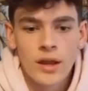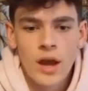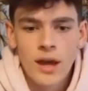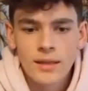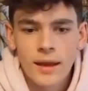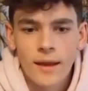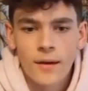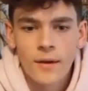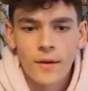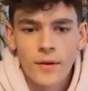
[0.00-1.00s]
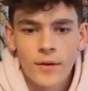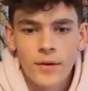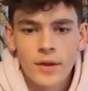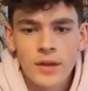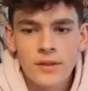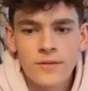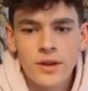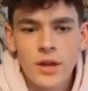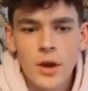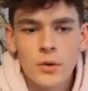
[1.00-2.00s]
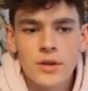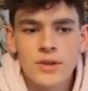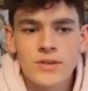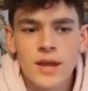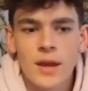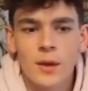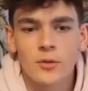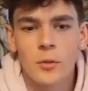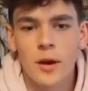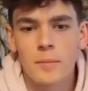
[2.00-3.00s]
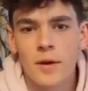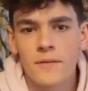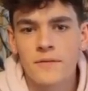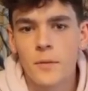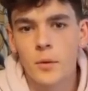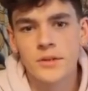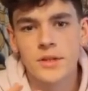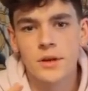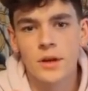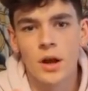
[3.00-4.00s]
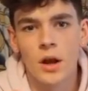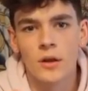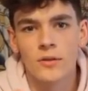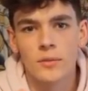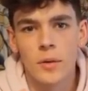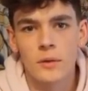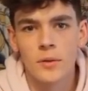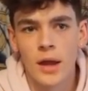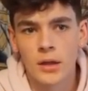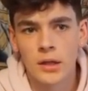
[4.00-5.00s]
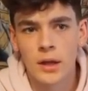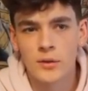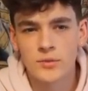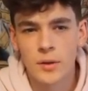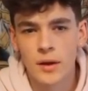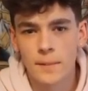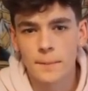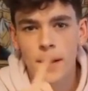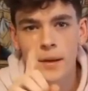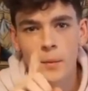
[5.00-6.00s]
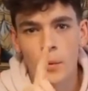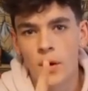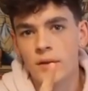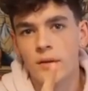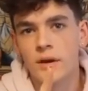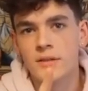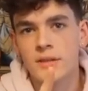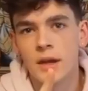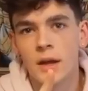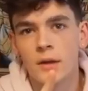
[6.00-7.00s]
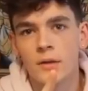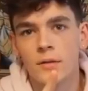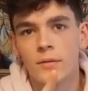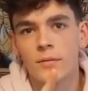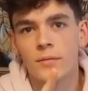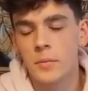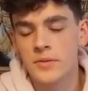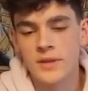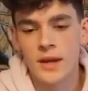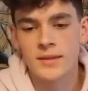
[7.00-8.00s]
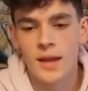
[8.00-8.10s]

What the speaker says: When I got there, in the video, he said I was brought up by 4 security guards, but in reality, I was brought up by 1 concierge. But